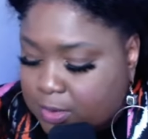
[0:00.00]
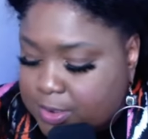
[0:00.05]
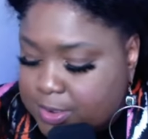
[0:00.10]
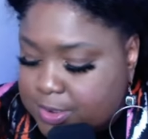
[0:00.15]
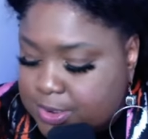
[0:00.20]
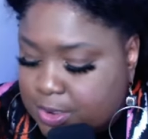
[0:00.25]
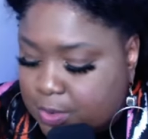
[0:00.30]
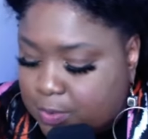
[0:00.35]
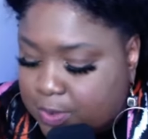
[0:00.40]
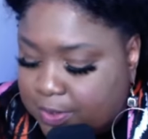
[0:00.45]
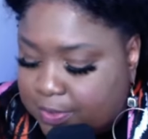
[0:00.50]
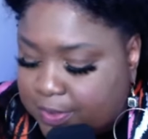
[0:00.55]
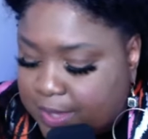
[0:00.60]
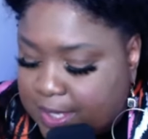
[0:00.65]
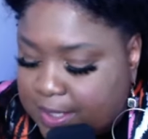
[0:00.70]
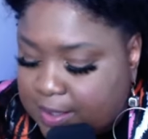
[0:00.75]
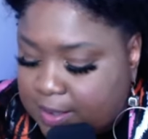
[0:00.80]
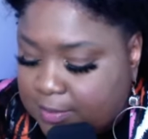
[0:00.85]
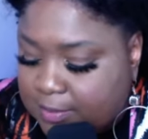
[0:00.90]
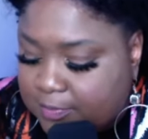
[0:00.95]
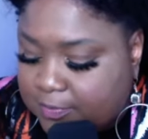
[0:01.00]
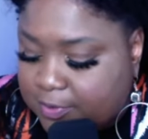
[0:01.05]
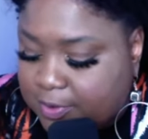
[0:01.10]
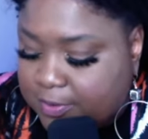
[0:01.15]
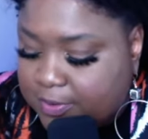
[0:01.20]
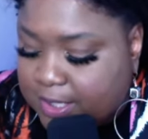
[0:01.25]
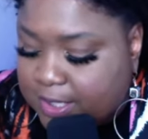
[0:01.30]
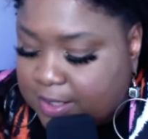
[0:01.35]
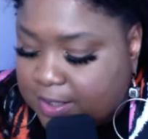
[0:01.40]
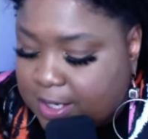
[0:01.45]
And so we thank him
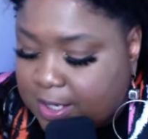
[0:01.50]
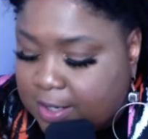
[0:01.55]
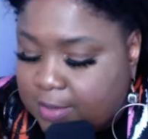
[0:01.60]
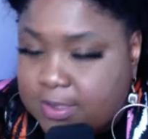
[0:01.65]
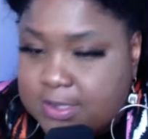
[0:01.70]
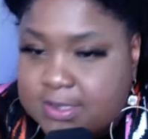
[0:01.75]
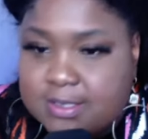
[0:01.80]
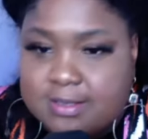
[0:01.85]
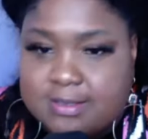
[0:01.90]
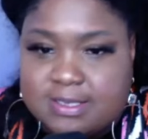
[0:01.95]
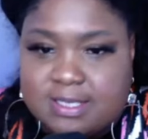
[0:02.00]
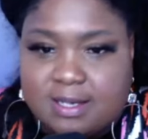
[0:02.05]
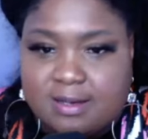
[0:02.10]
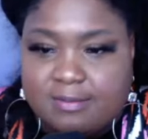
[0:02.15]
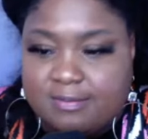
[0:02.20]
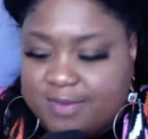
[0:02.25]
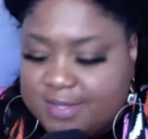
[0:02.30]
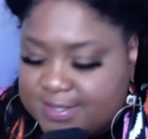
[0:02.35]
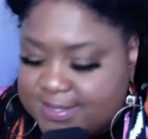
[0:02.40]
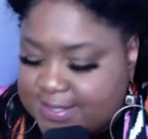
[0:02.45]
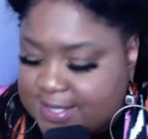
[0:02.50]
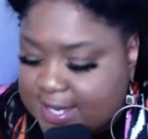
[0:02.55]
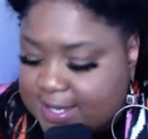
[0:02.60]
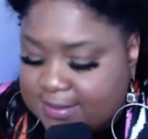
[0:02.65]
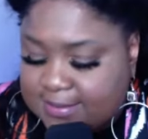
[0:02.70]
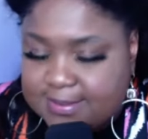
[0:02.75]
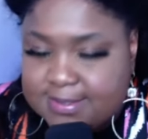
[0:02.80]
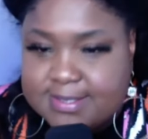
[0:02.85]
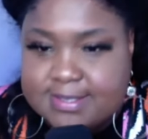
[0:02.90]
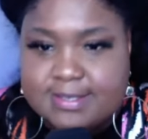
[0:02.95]
for the inheritance of the
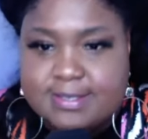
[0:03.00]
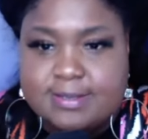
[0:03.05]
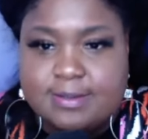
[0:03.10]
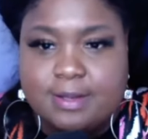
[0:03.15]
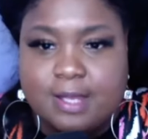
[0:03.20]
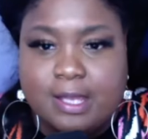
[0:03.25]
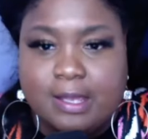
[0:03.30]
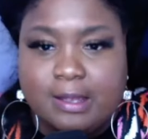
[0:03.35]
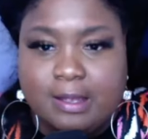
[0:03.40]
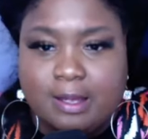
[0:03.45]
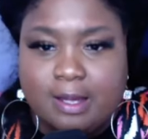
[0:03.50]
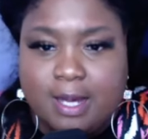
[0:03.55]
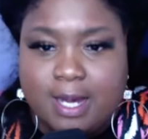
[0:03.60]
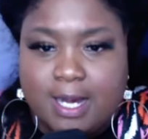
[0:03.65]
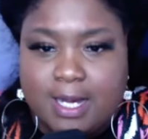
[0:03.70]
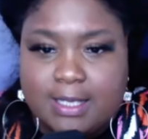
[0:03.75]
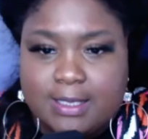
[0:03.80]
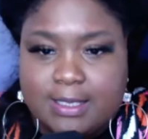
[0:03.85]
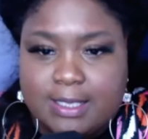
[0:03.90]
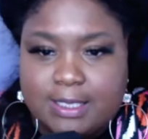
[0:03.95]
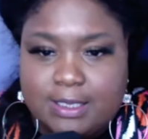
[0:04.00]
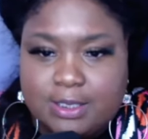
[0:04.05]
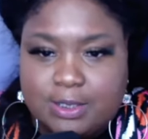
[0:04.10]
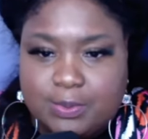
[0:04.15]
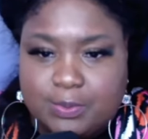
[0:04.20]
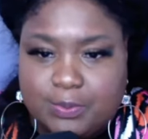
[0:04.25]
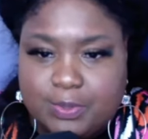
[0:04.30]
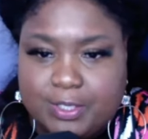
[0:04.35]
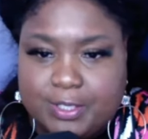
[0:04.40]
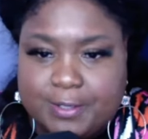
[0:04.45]
saints.
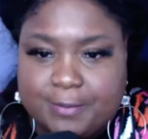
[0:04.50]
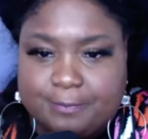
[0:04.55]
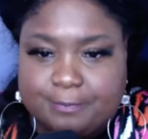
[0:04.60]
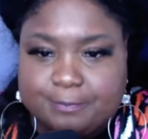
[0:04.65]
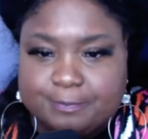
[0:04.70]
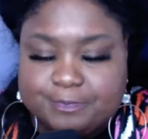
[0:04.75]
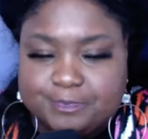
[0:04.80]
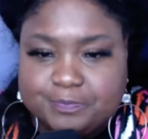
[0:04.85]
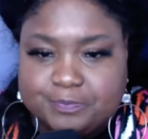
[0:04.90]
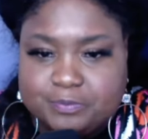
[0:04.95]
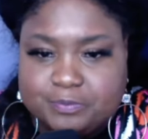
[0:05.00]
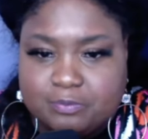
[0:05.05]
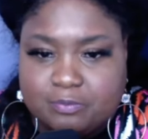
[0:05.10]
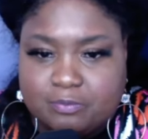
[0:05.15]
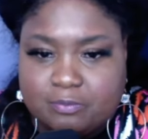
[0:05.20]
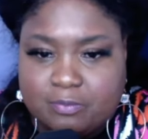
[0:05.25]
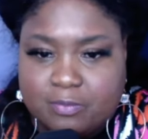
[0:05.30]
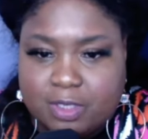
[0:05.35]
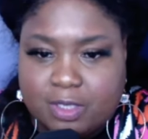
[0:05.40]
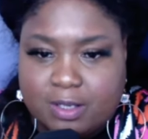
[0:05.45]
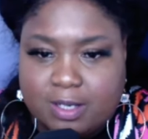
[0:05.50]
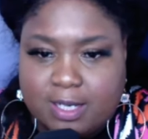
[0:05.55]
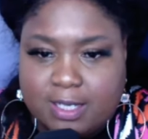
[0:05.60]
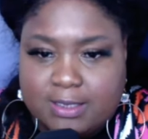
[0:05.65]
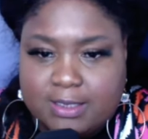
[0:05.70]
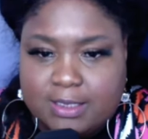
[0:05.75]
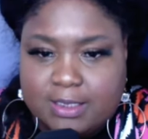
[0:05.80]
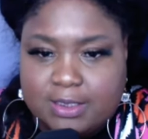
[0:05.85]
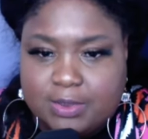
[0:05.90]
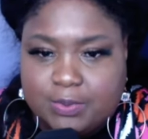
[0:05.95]
Hallelujah.
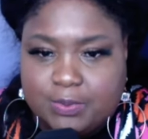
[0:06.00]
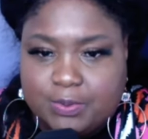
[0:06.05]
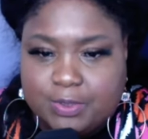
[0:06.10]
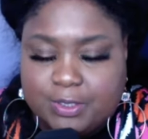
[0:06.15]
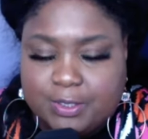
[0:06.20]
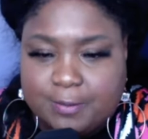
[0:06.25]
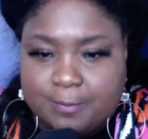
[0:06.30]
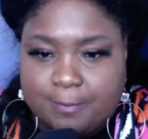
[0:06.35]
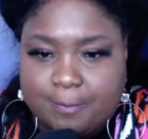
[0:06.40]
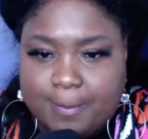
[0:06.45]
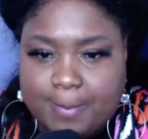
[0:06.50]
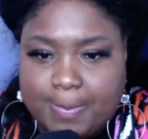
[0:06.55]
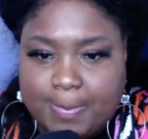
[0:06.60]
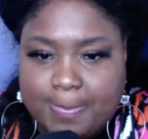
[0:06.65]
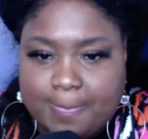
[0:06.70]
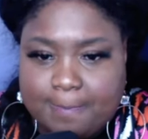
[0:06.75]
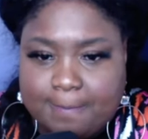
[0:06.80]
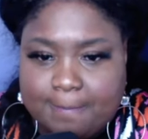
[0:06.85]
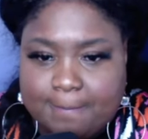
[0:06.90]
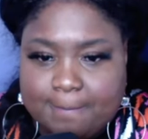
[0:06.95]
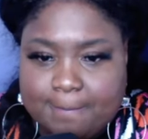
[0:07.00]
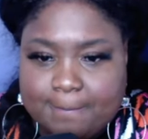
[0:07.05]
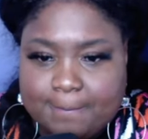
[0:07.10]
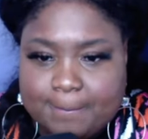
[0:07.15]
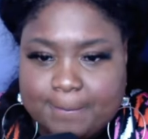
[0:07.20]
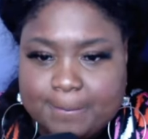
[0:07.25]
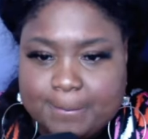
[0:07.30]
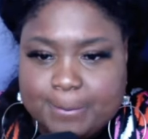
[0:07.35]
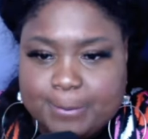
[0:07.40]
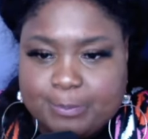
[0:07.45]
Hallelujah.
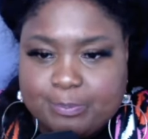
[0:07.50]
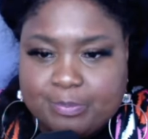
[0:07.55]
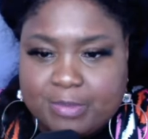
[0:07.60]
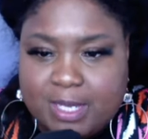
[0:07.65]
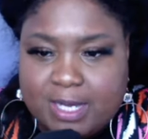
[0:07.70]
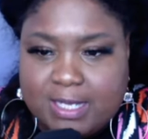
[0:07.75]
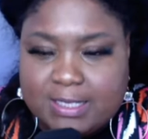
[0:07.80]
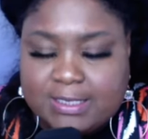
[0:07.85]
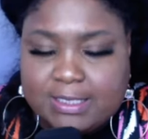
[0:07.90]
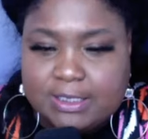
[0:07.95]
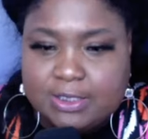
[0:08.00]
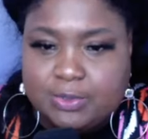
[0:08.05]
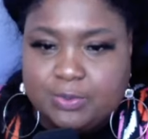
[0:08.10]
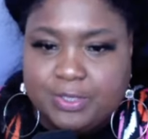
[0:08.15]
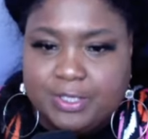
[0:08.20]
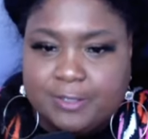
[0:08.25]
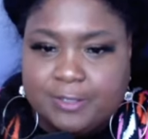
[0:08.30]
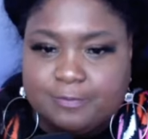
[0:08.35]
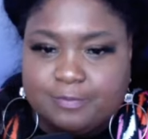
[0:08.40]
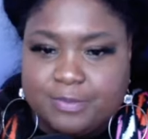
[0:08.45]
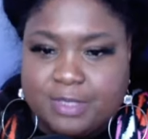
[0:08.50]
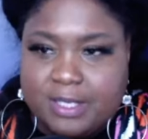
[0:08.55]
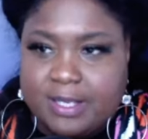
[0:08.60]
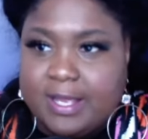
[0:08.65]
Hallelujah.